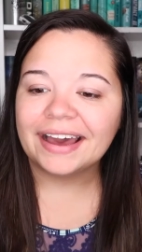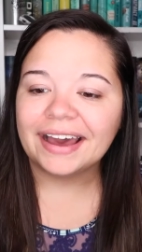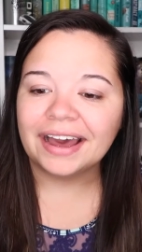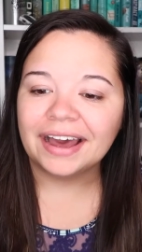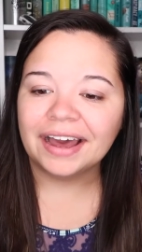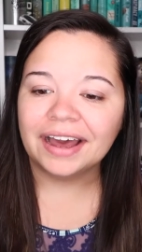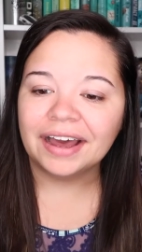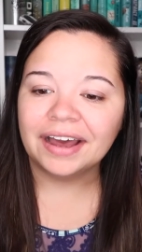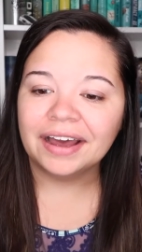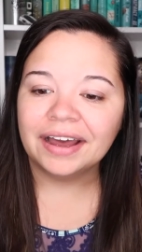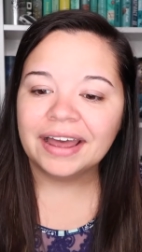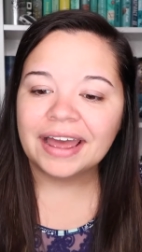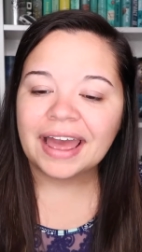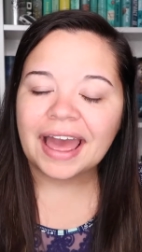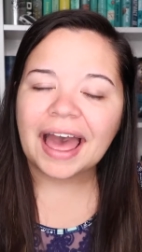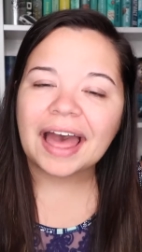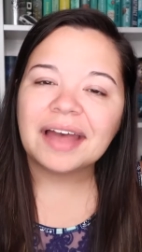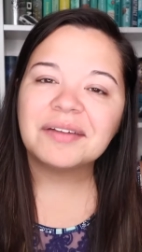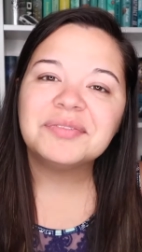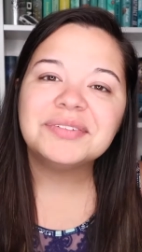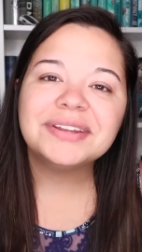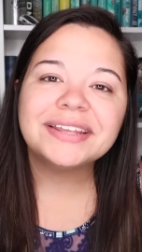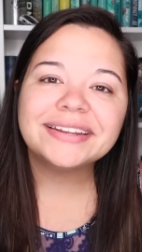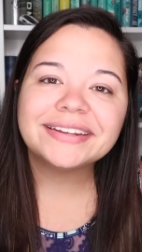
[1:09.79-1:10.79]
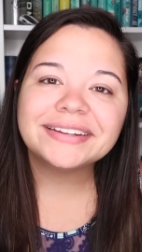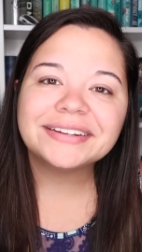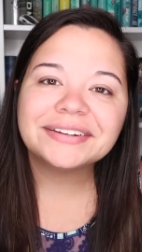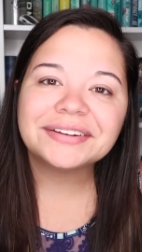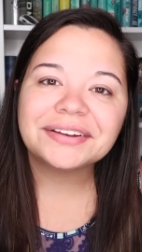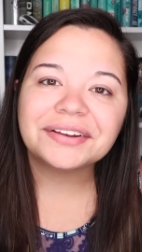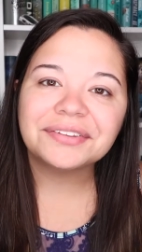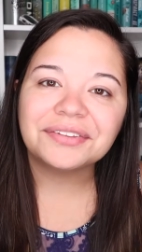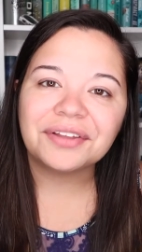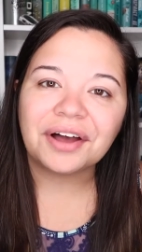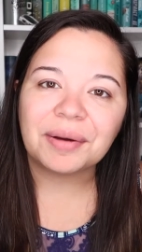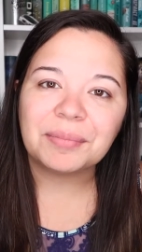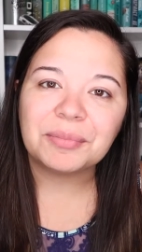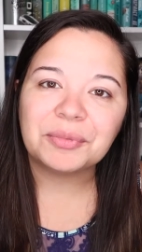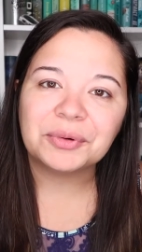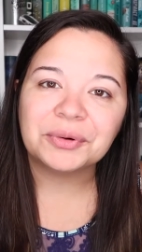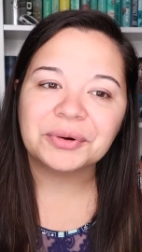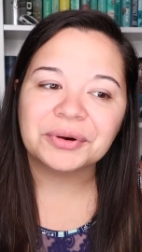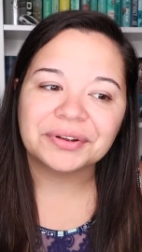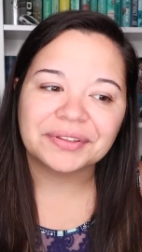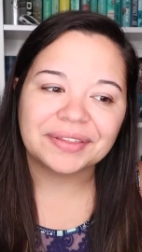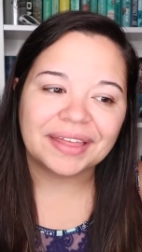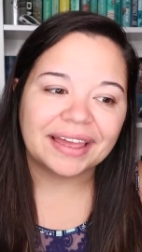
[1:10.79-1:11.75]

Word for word: I've needed a lot more